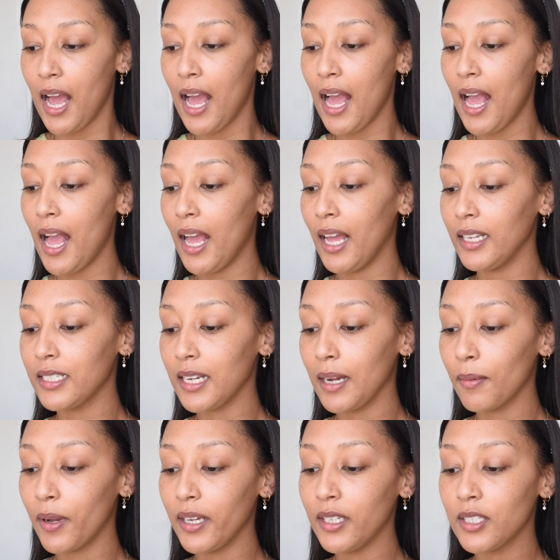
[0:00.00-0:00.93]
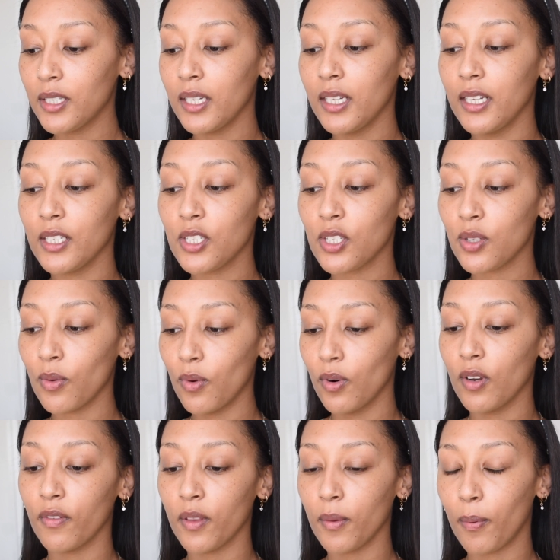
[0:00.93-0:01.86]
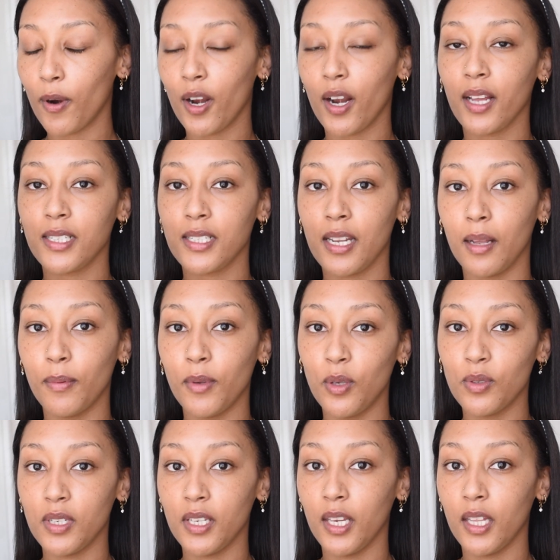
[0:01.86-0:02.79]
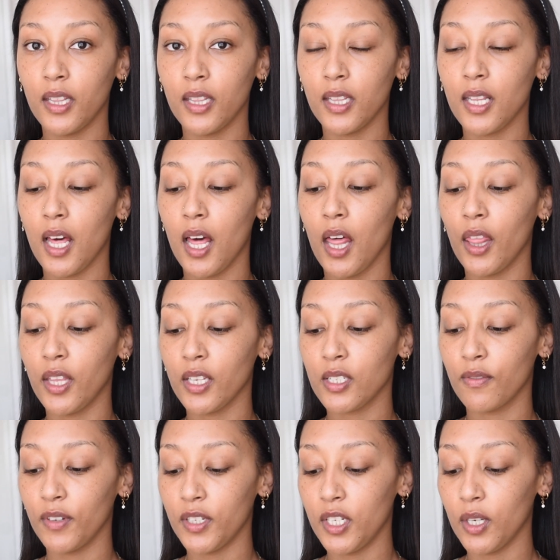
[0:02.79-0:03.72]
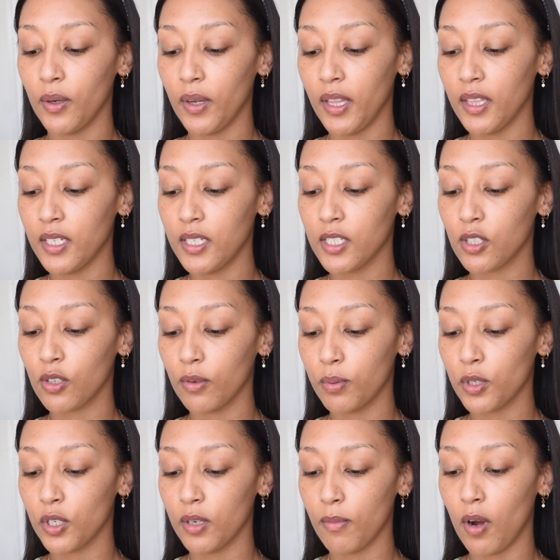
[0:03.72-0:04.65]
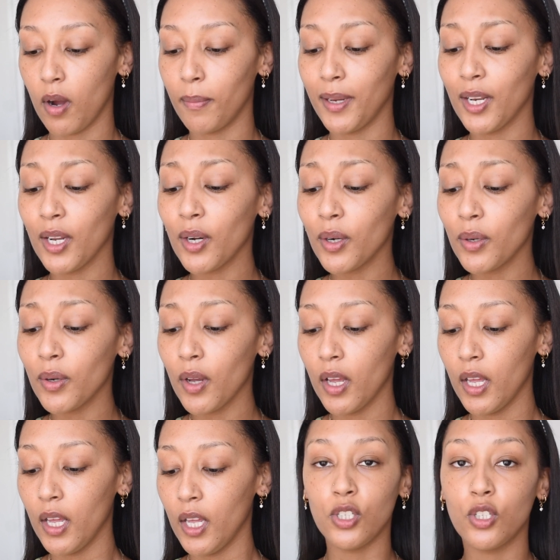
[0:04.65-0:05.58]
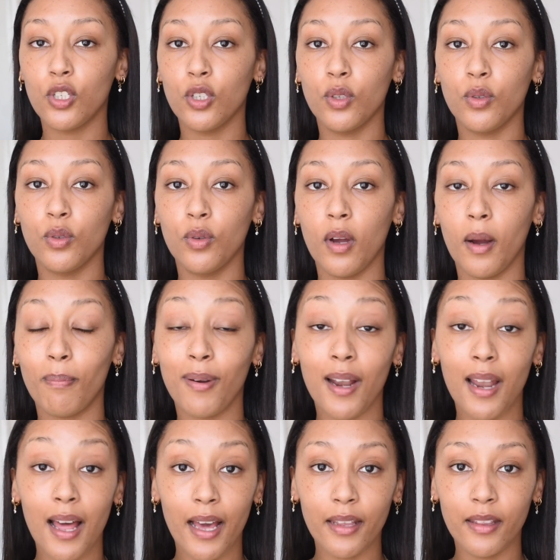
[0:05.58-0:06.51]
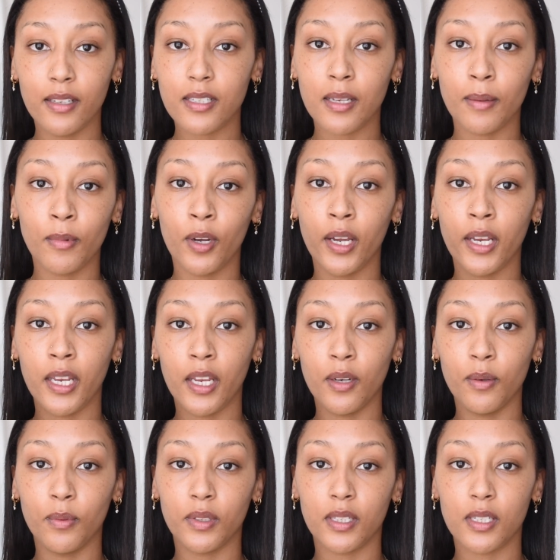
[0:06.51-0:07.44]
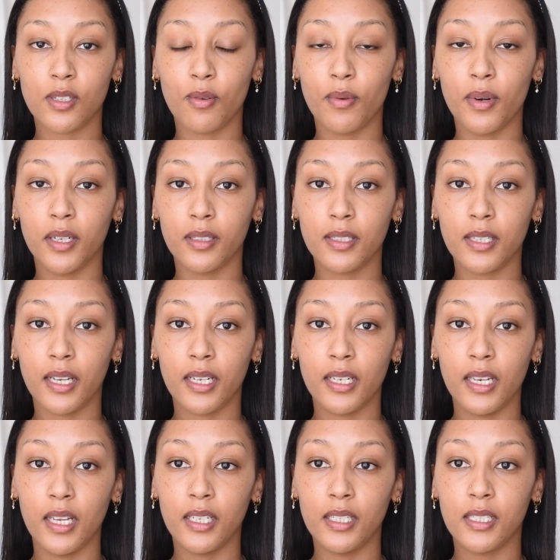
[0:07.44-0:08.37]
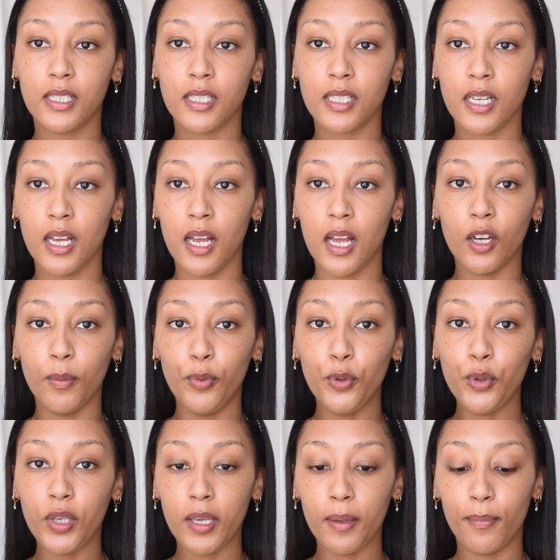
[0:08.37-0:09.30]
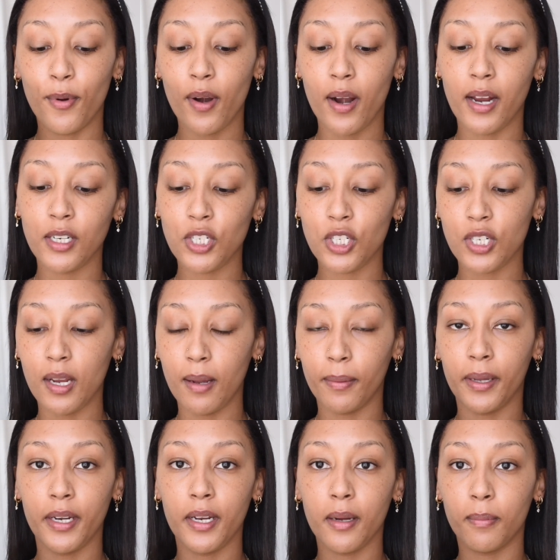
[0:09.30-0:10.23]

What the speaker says: And I'm going to list all of the products that I'll be using in this video in the description bar below. To apply this, I'm going in with this Real Techniques Kabuki brush. I'm going to